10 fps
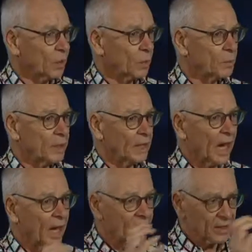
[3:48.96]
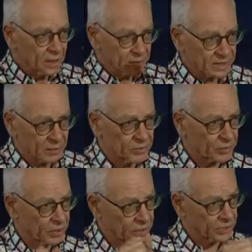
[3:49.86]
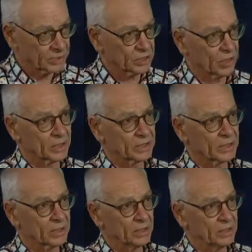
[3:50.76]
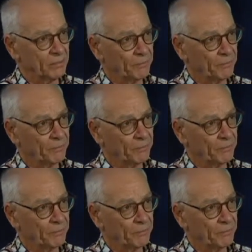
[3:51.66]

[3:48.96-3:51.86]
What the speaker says: would be other little substructures inside the cell,